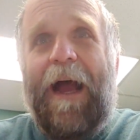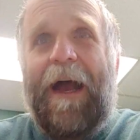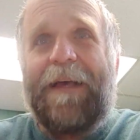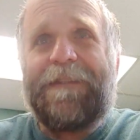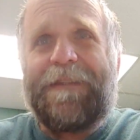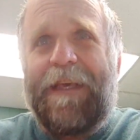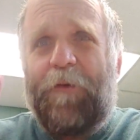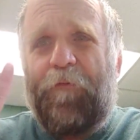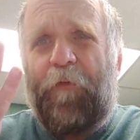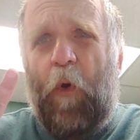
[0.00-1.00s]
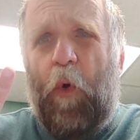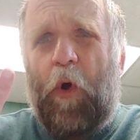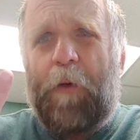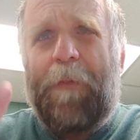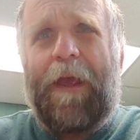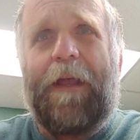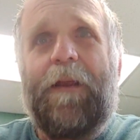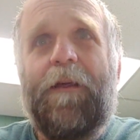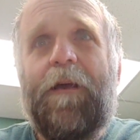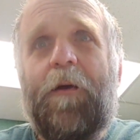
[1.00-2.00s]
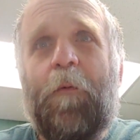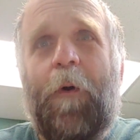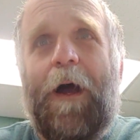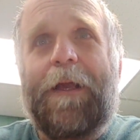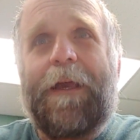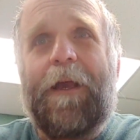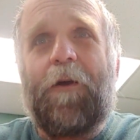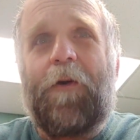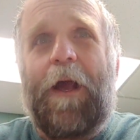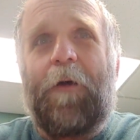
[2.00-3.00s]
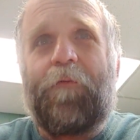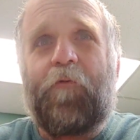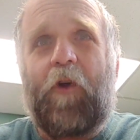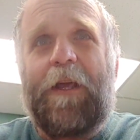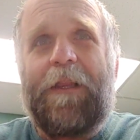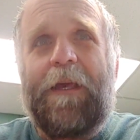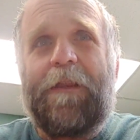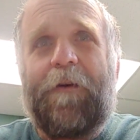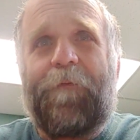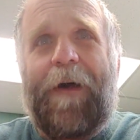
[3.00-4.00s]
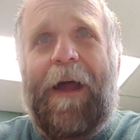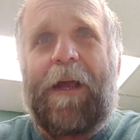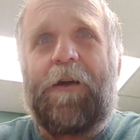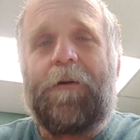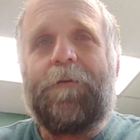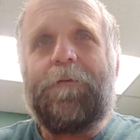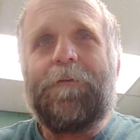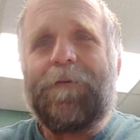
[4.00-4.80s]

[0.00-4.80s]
I see four men walking around freely in the fire,